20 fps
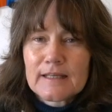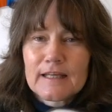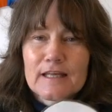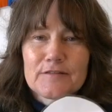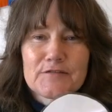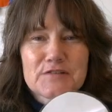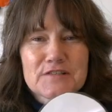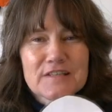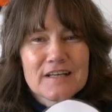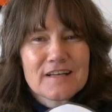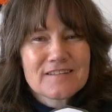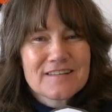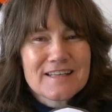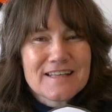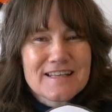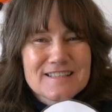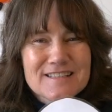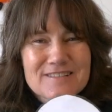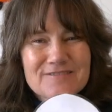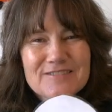If you don't
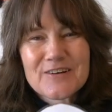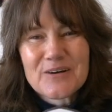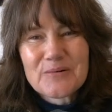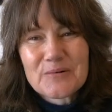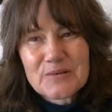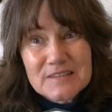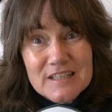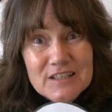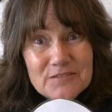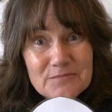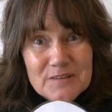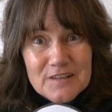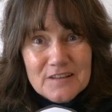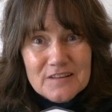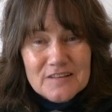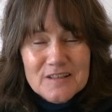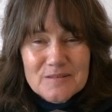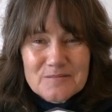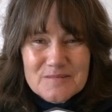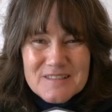think it's a real word, give me a
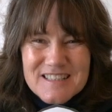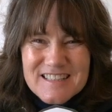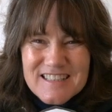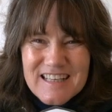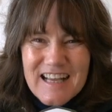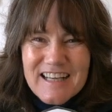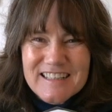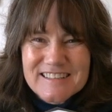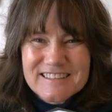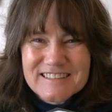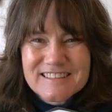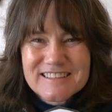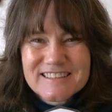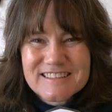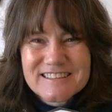thumbs down.